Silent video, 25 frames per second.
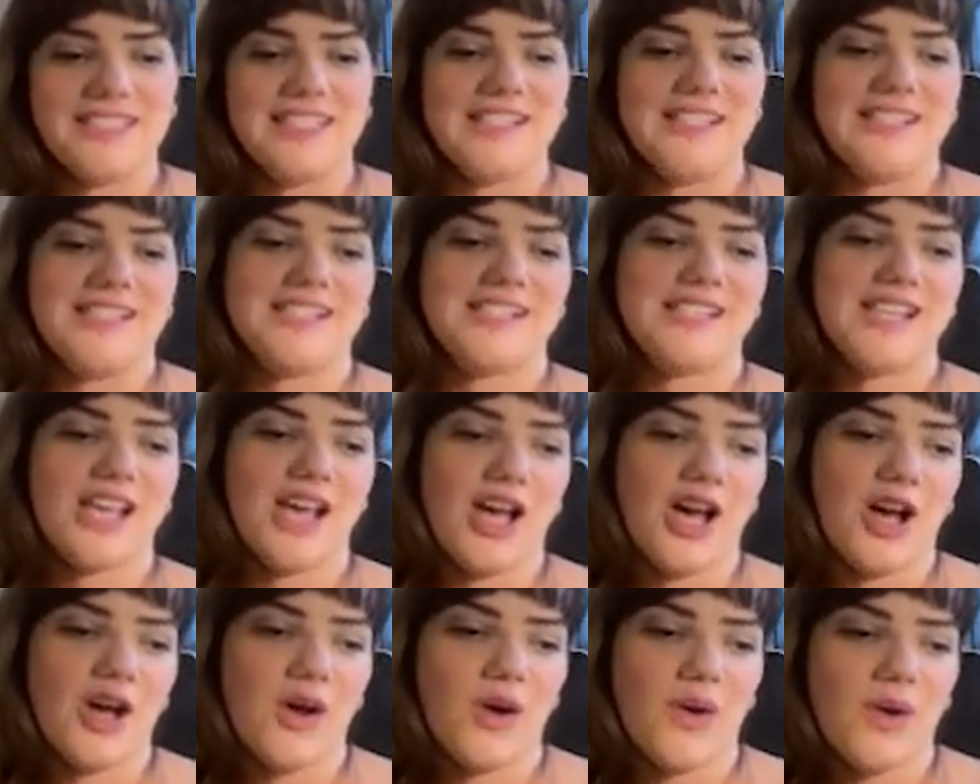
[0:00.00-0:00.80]

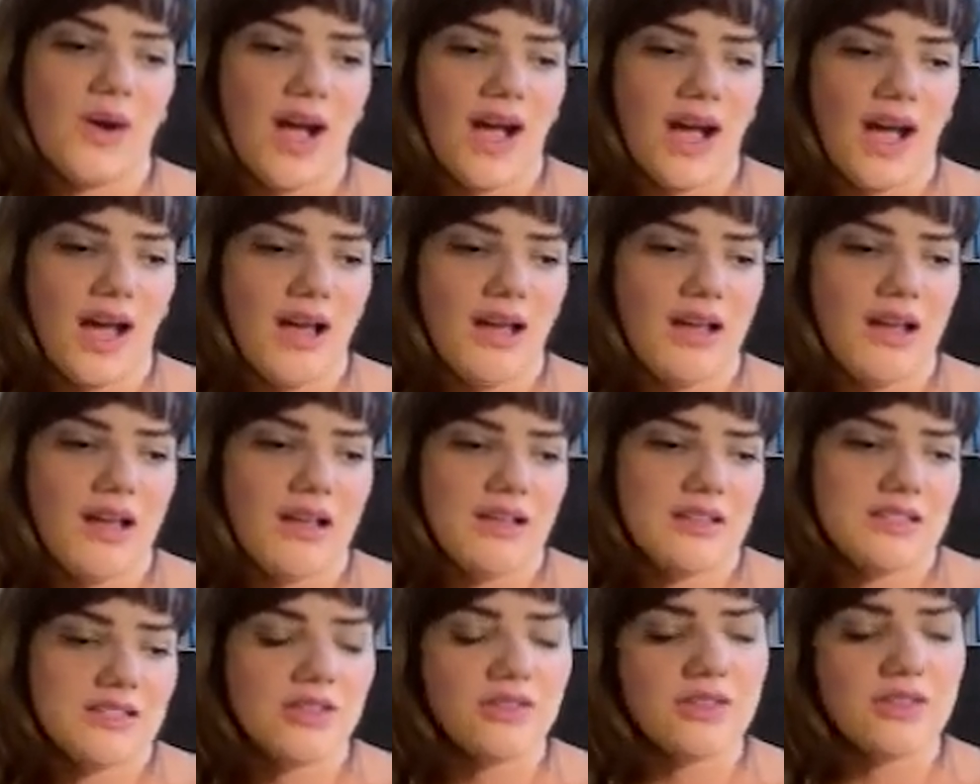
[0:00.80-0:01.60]
So
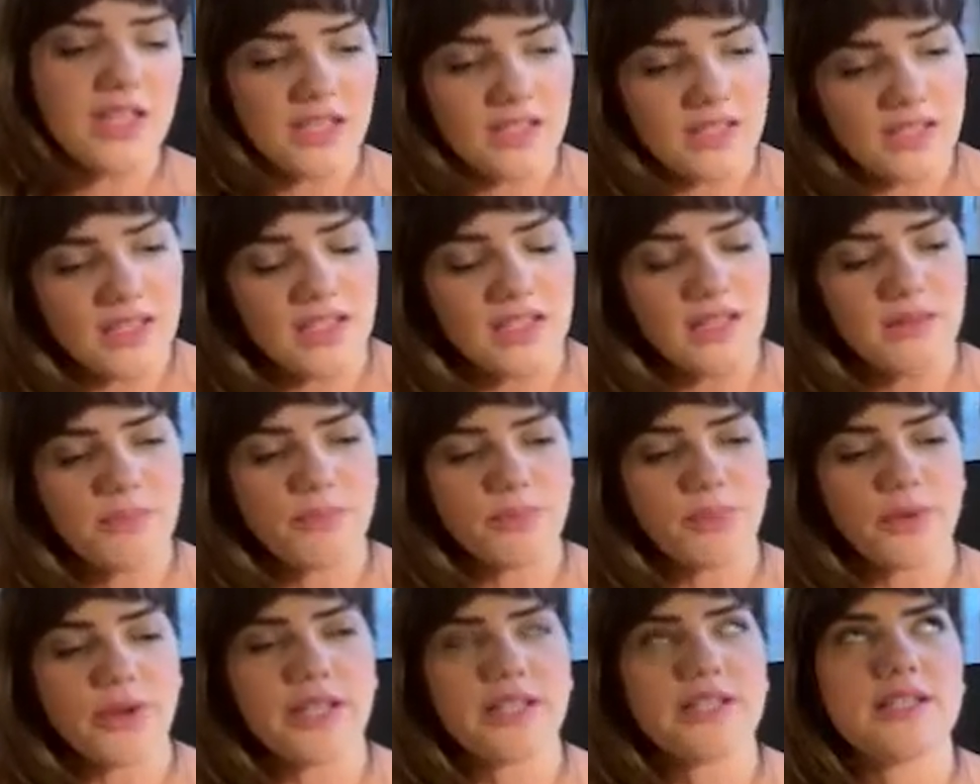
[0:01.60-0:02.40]
then it
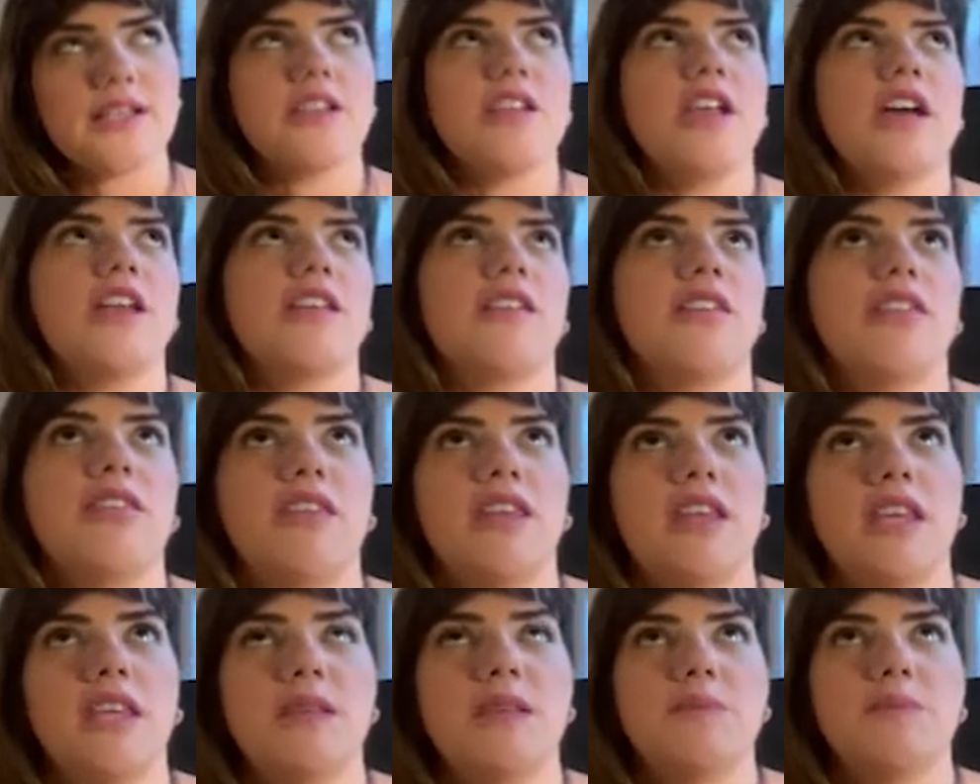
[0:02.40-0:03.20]
brings a lot of
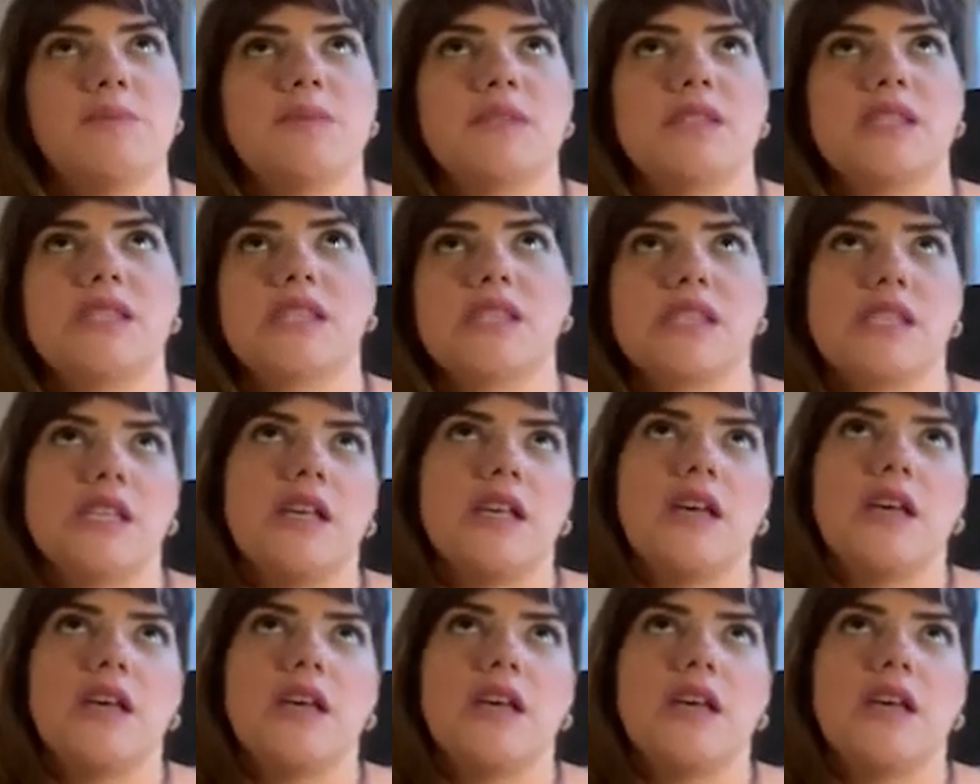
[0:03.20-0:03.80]
themes